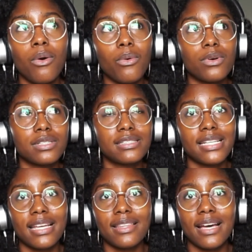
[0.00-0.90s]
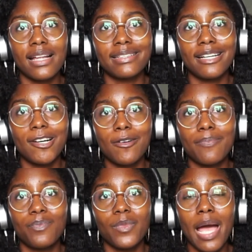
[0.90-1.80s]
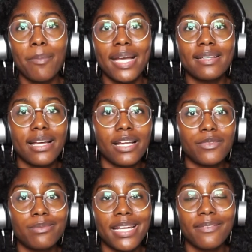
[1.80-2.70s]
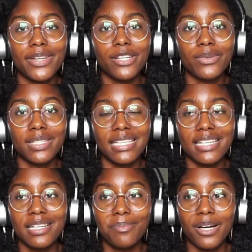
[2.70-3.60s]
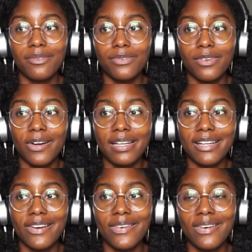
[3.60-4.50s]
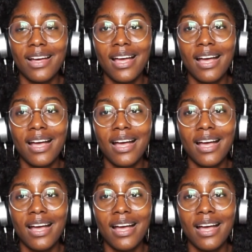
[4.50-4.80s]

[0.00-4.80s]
or to say that um, I might not ever make a video again. But for right now,